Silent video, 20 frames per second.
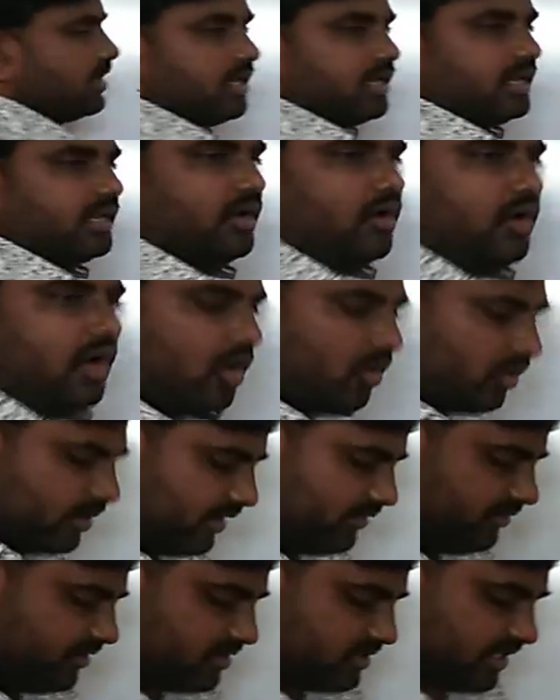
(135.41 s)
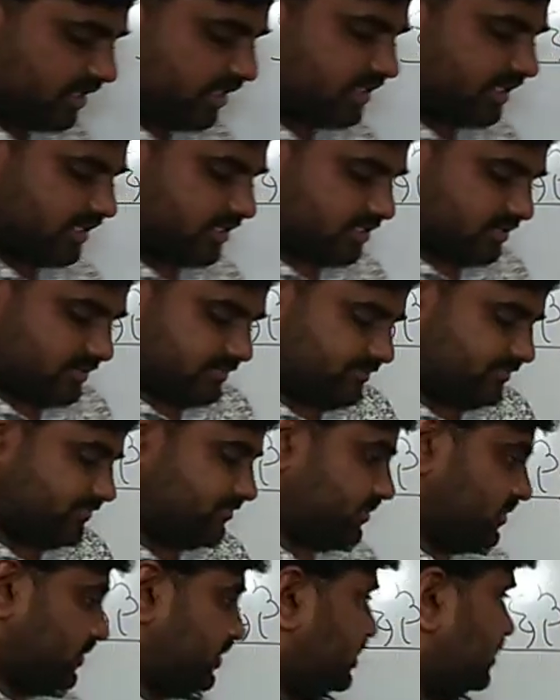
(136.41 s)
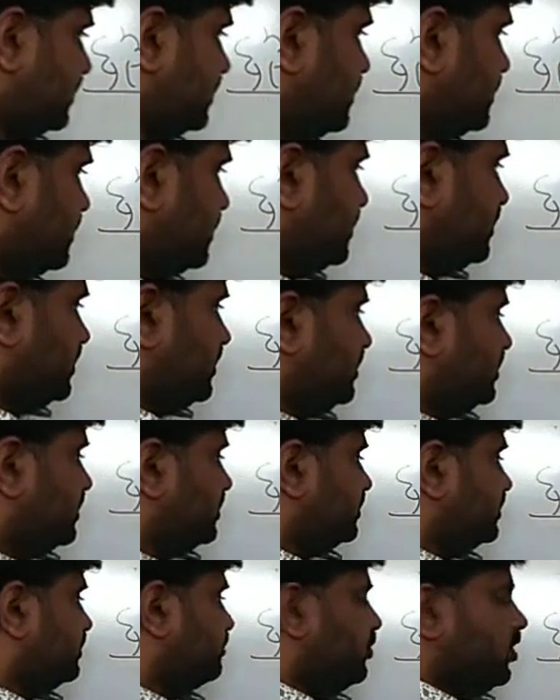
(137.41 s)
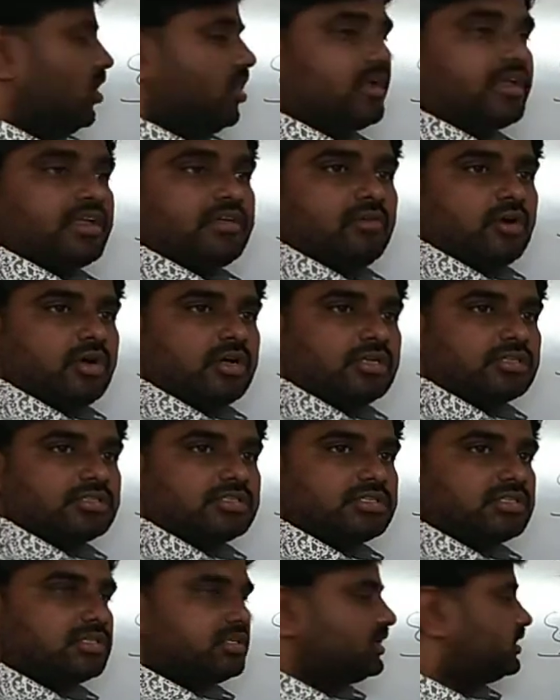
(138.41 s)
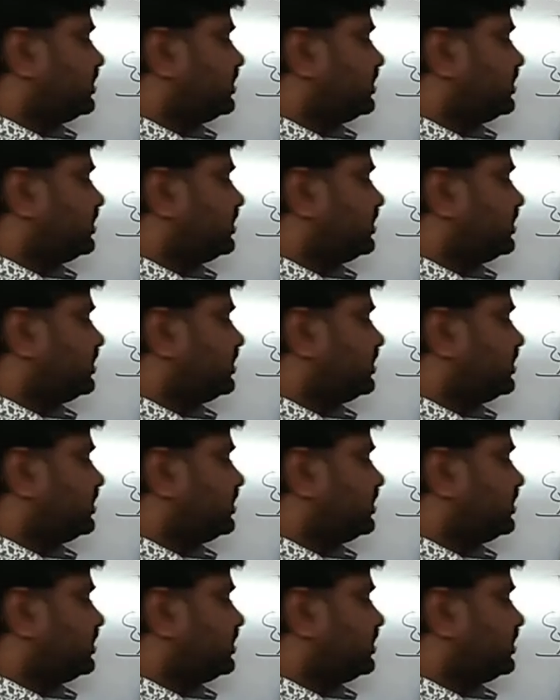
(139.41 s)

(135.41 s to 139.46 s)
Now, how can we say that? The boy was